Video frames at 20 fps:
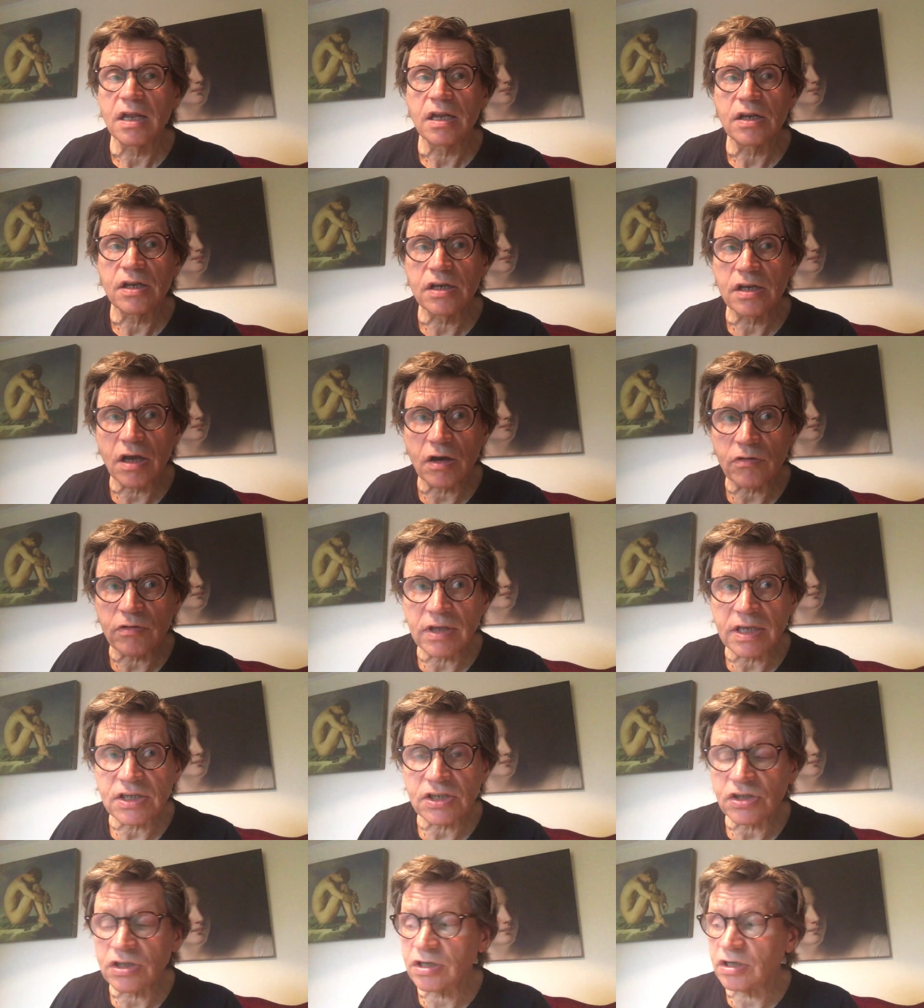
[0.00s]
Know
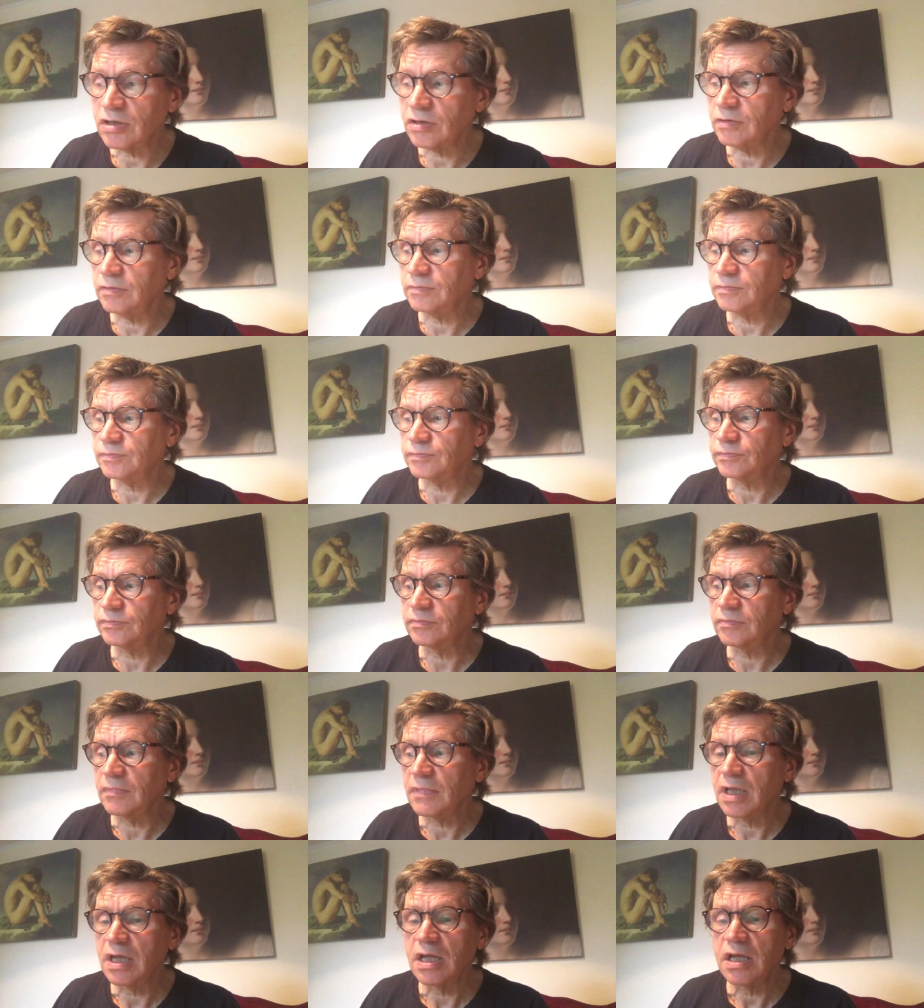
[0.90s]
this too:
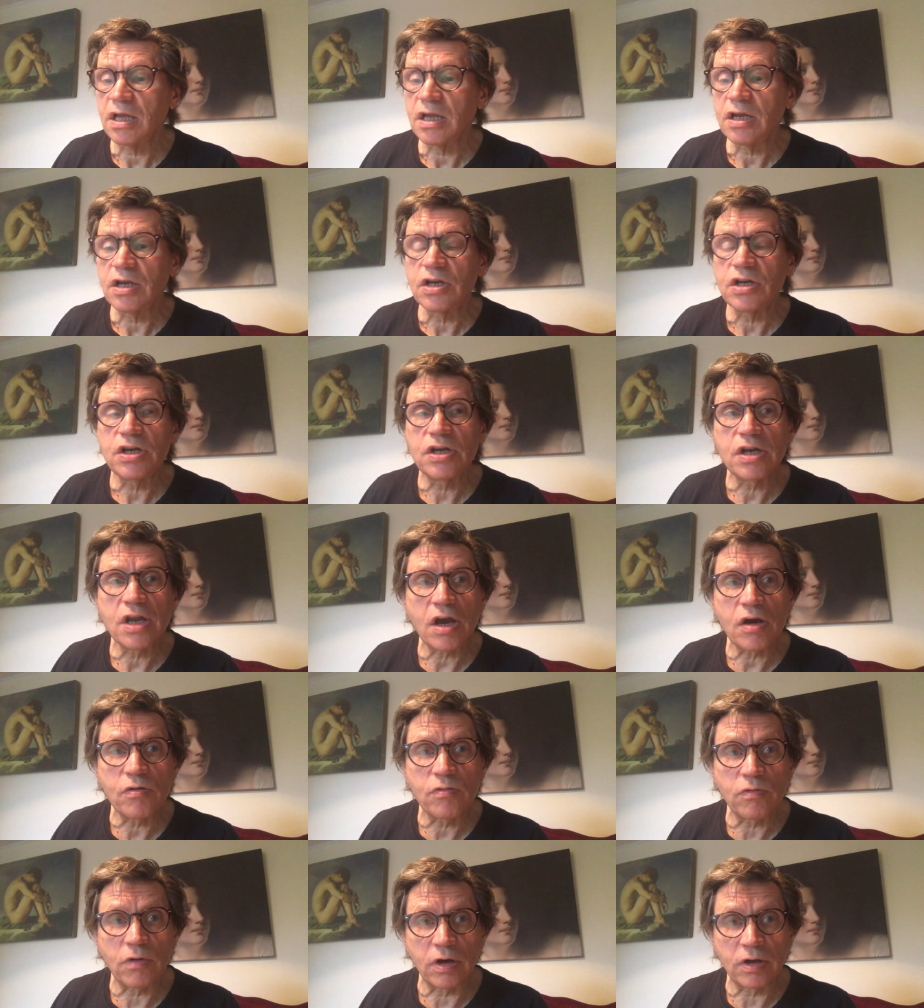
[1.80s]

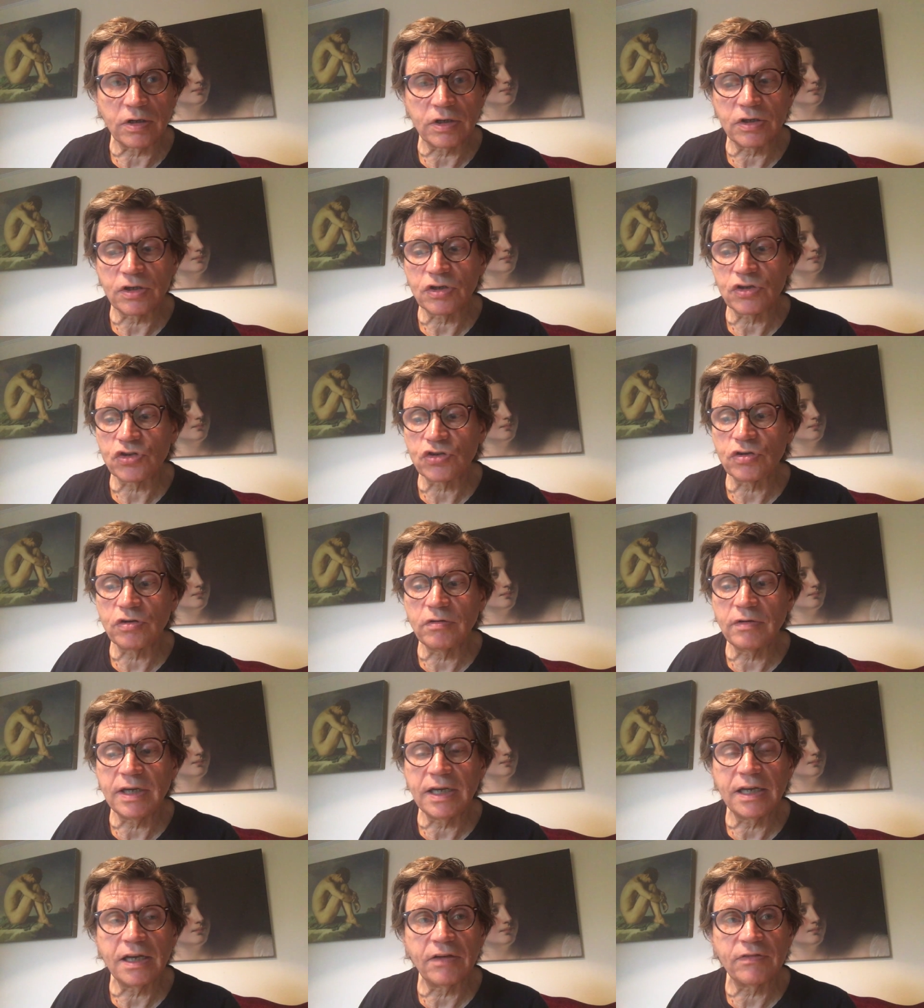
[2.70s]
no one
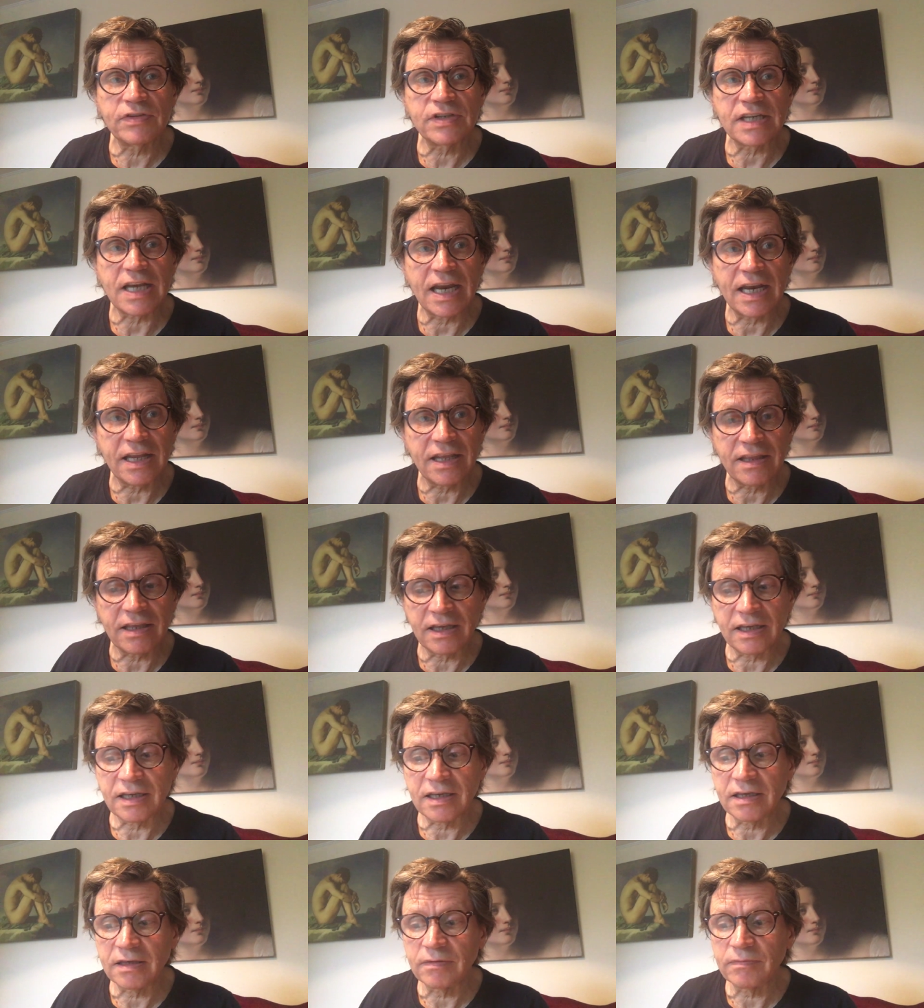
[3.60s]
truly loves
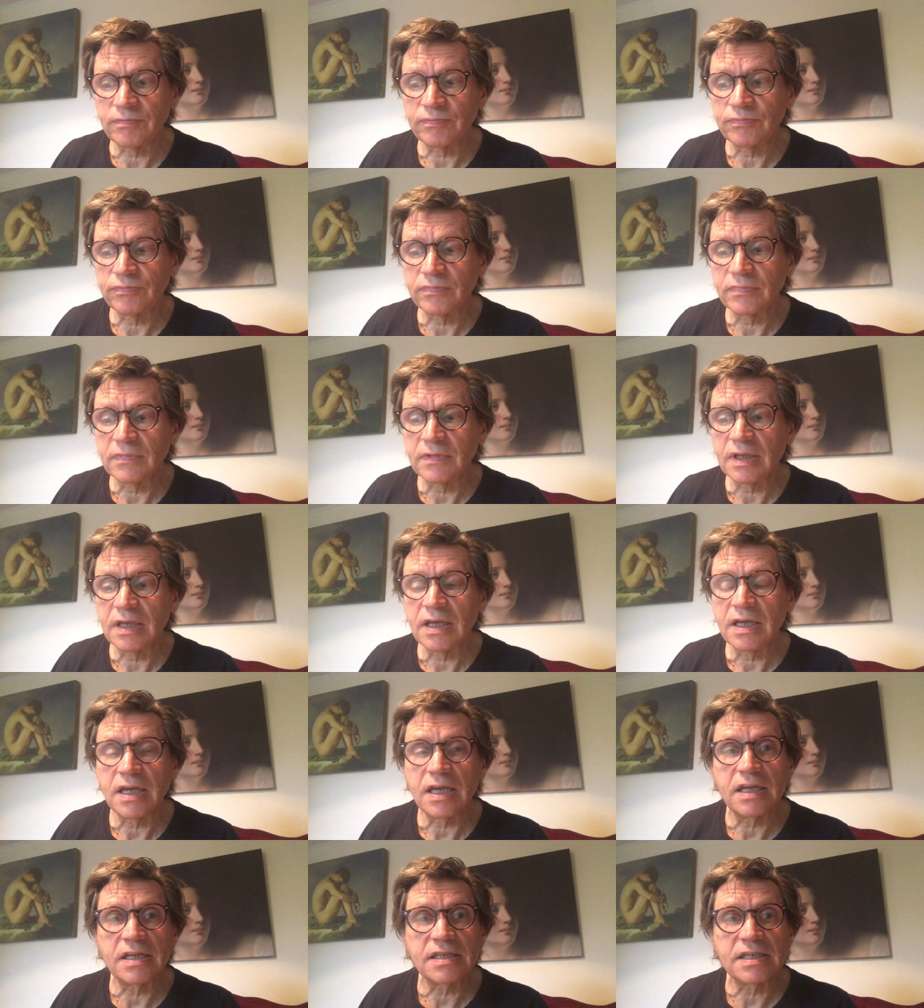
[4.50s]
anything
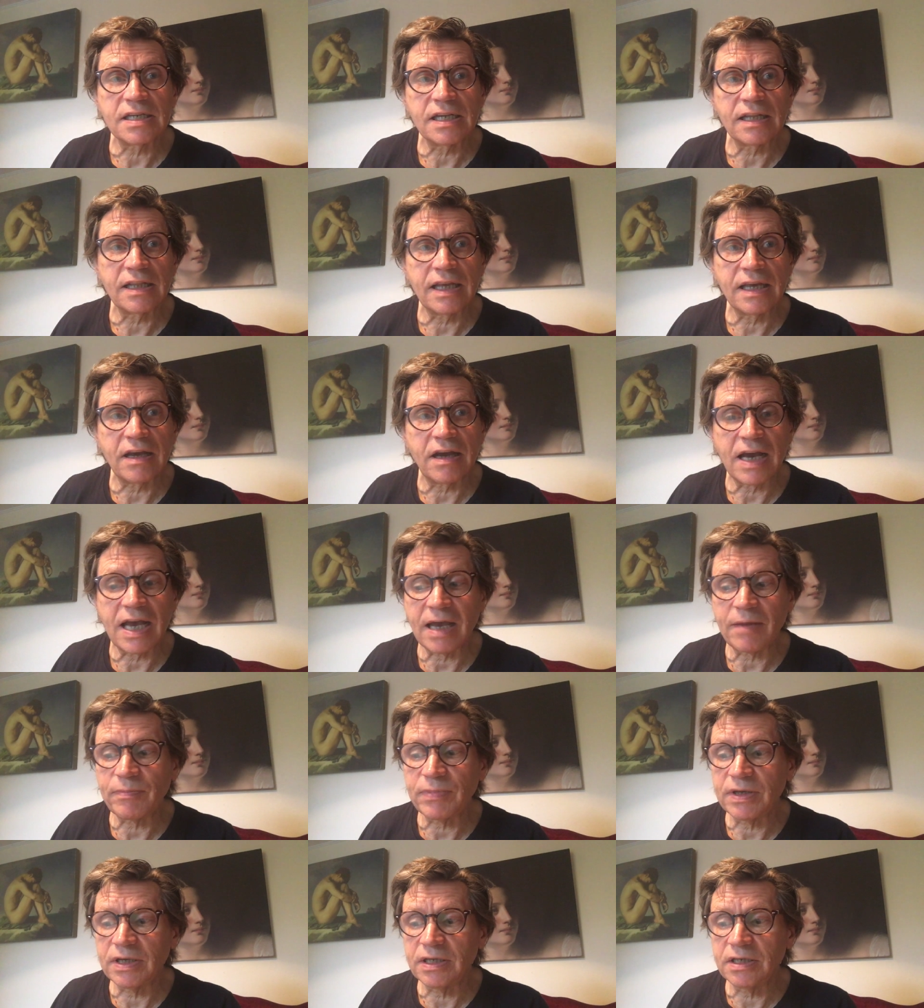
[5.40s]
until they are
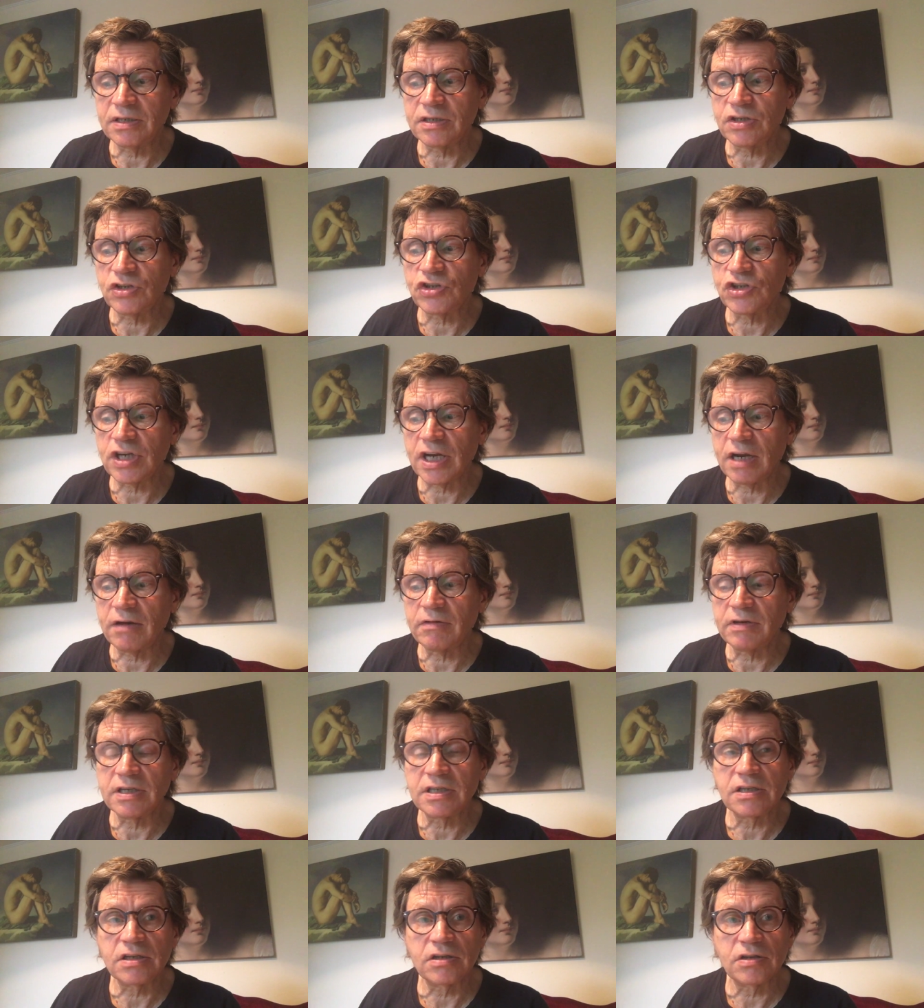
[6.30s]
happy to share
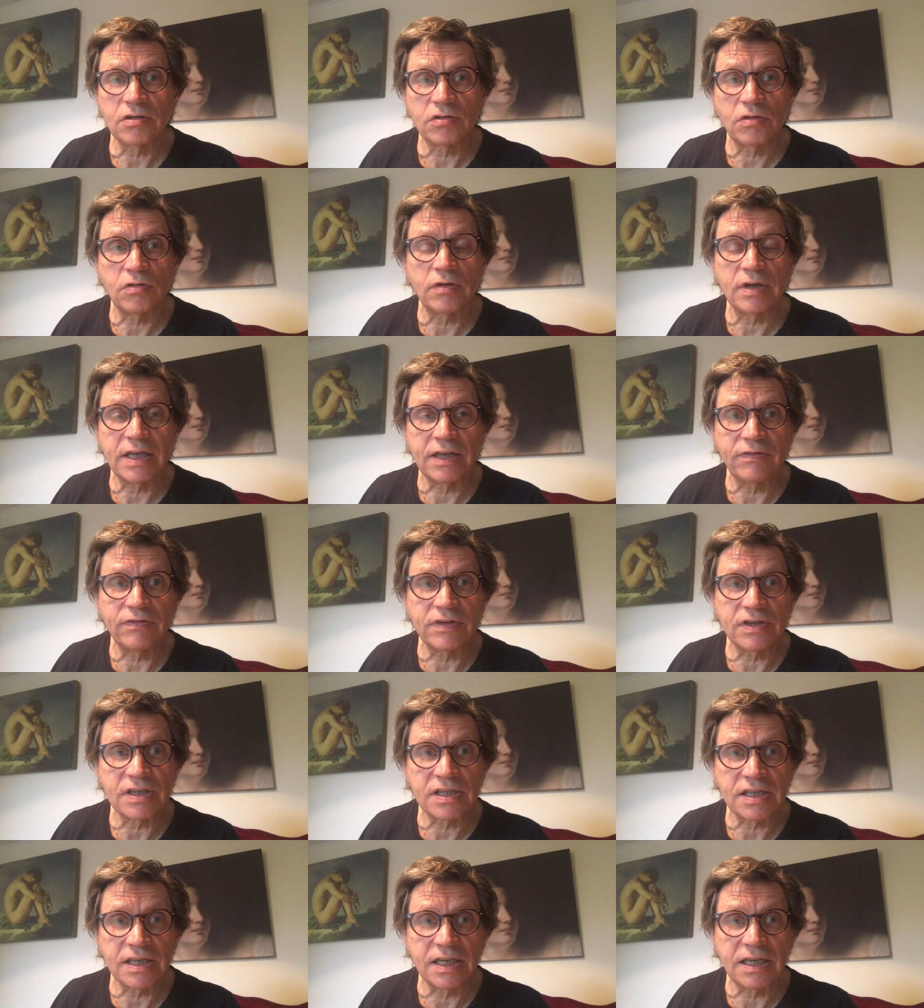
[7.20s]
it or even
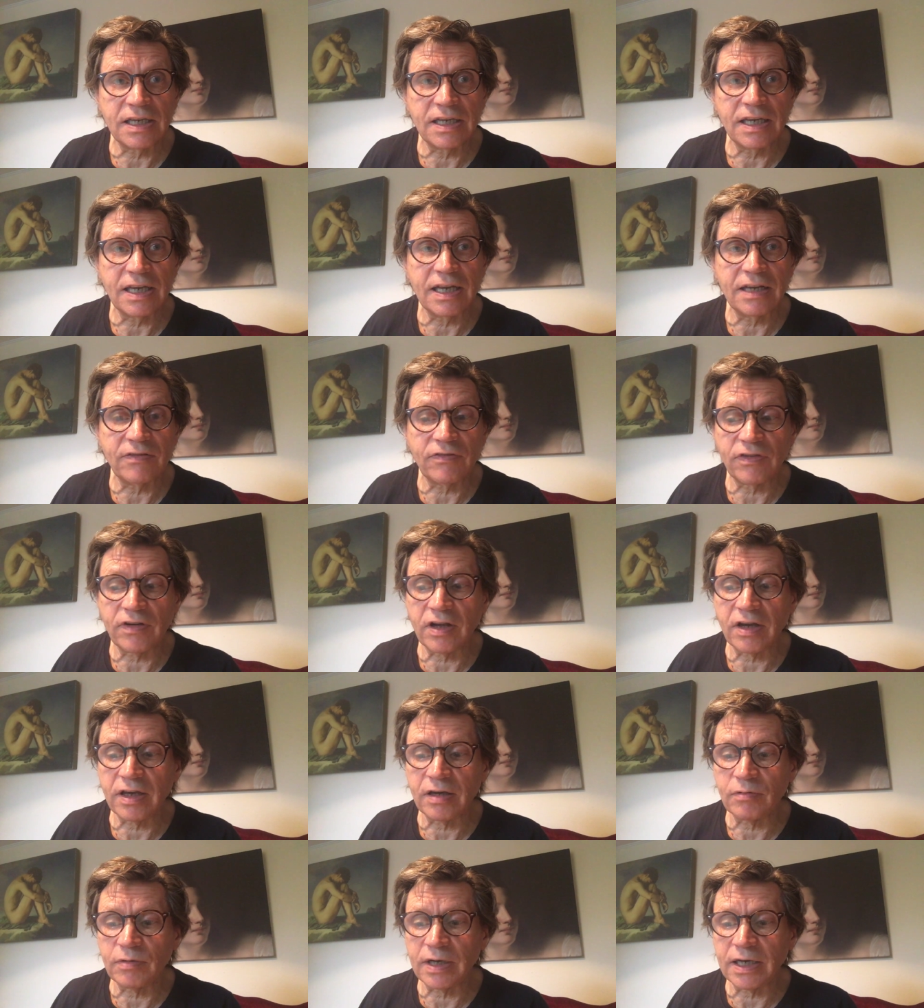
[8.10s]
see it
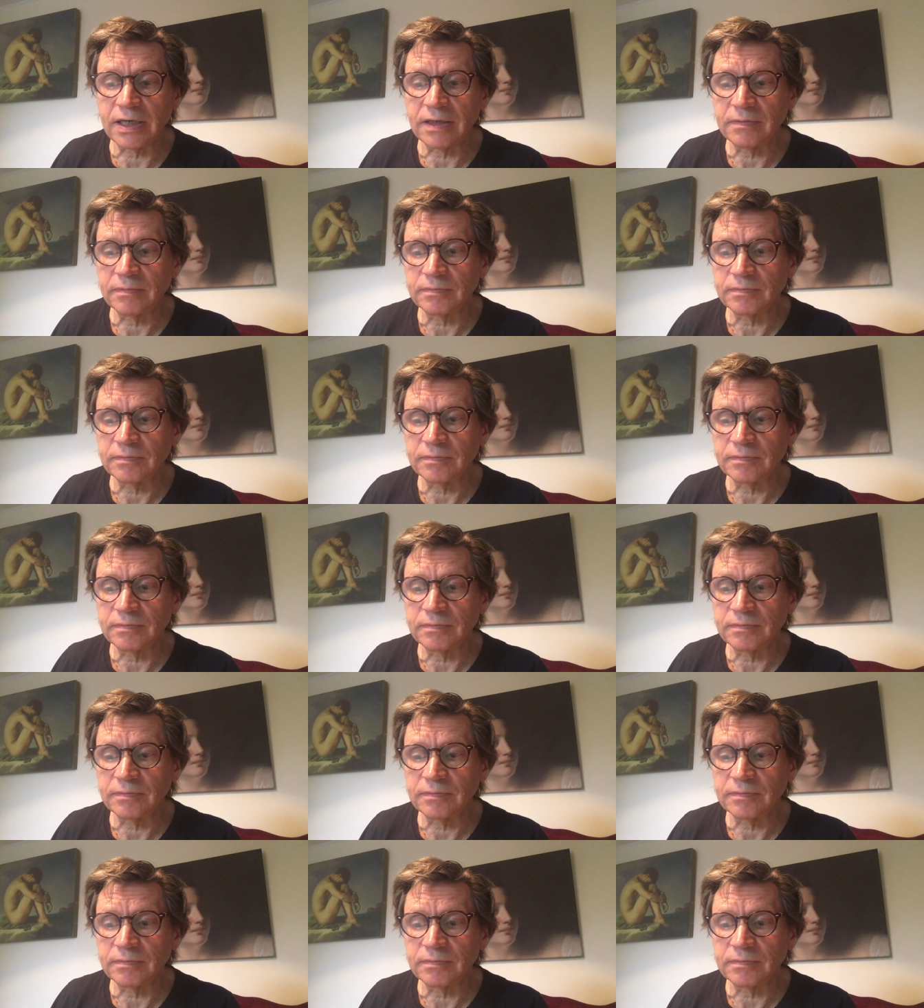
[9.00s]
fly away.